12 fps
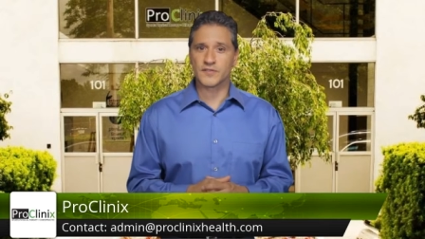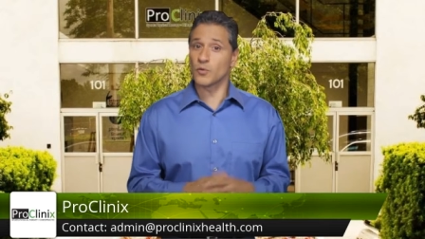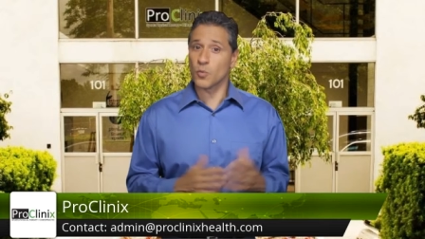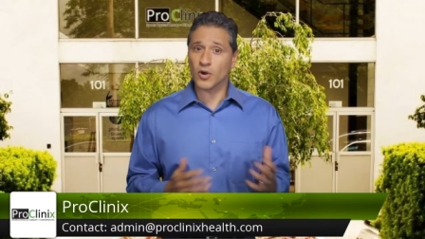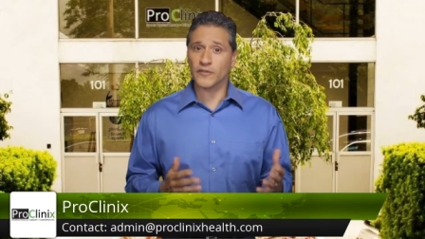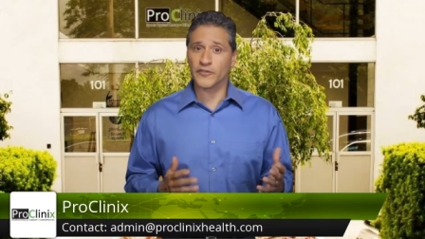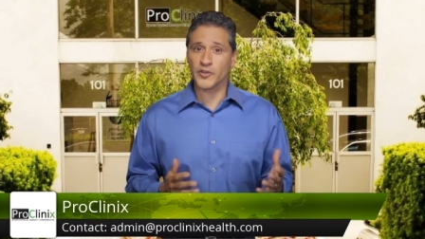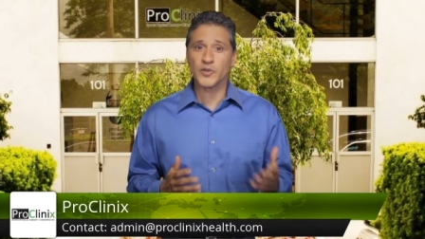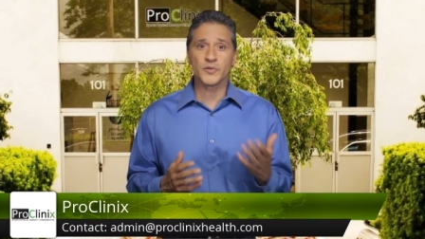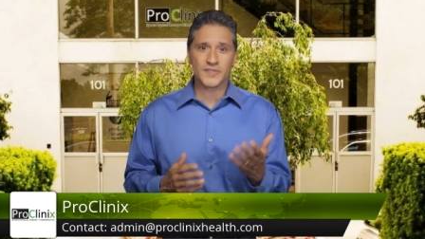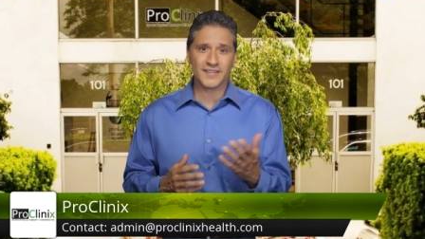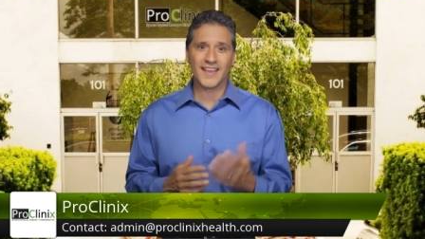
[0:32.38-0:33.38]
to work for
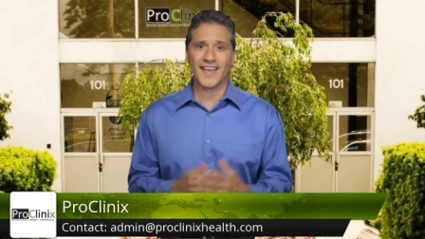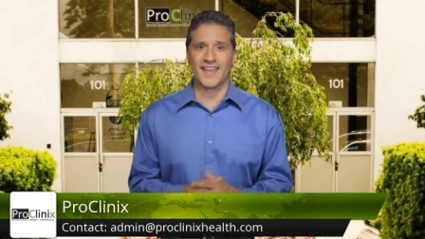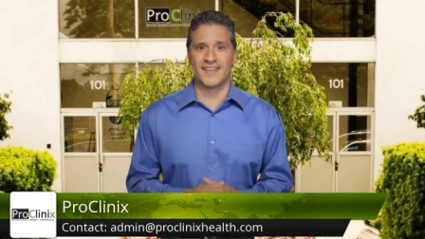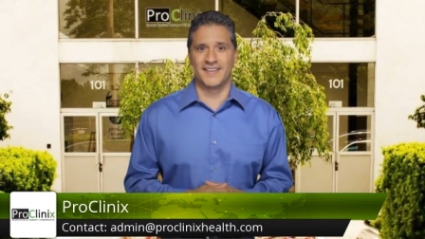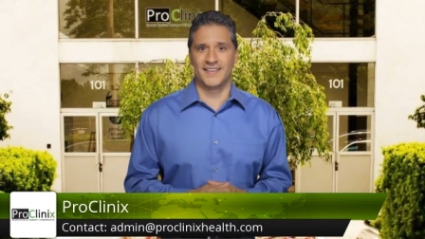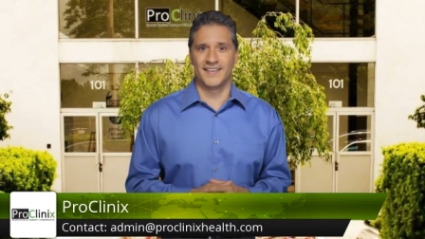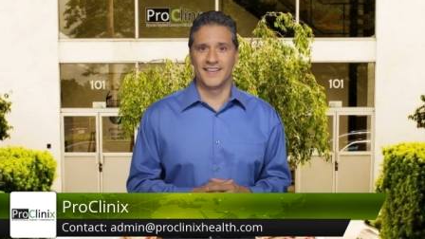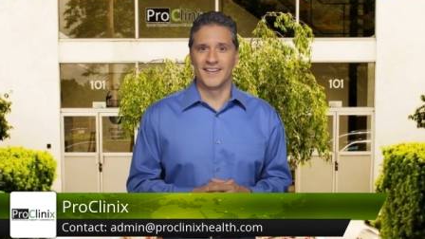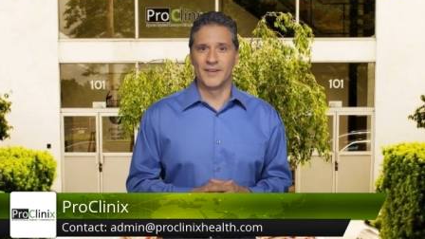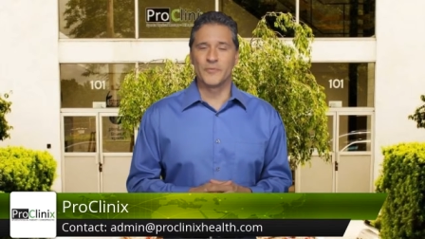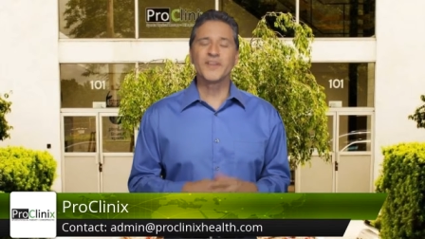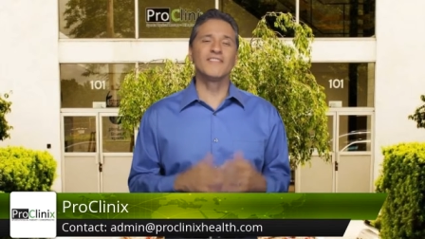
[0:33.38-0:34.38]
you today.
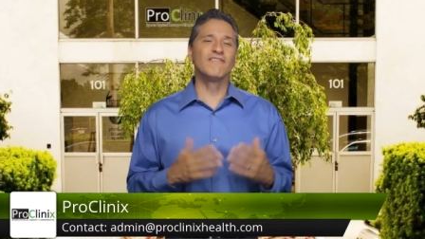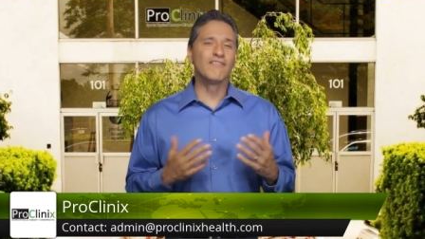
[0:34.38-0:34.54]
We'd